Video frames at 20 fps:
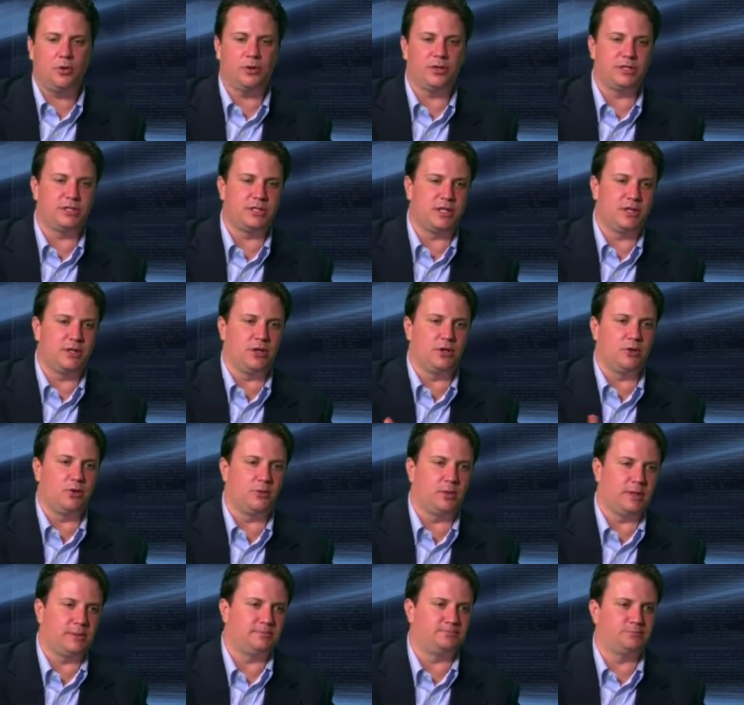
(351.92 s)
or does he
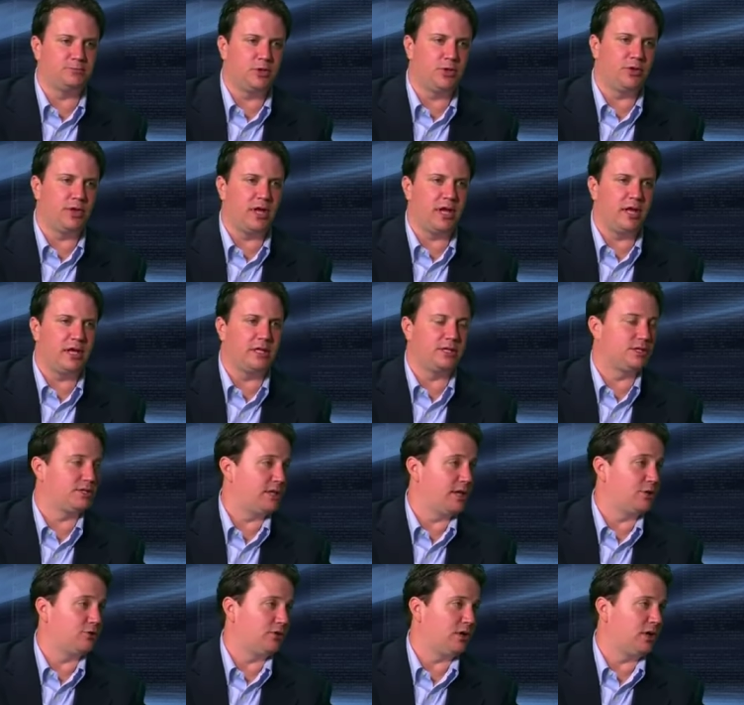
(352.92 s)
go um, to the Hague and
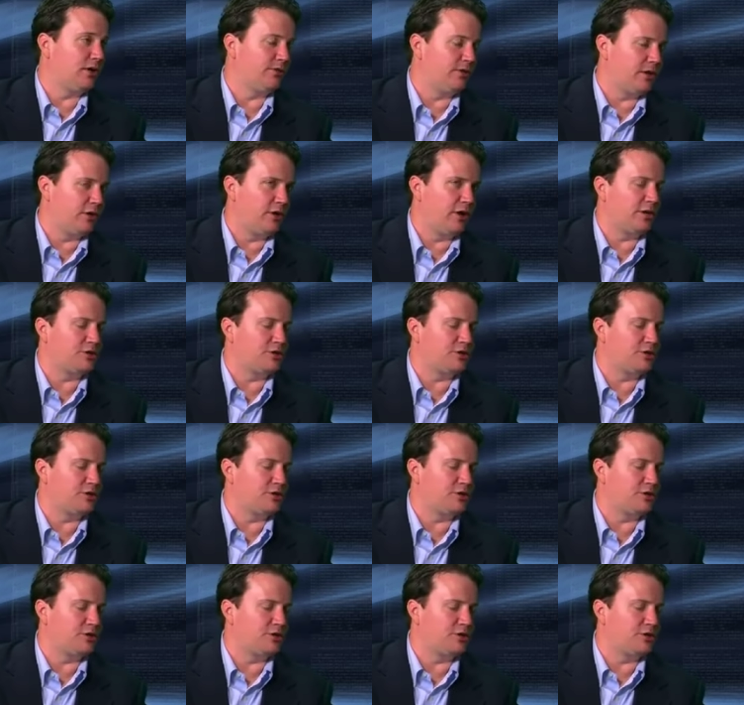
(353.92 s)
stand trial at the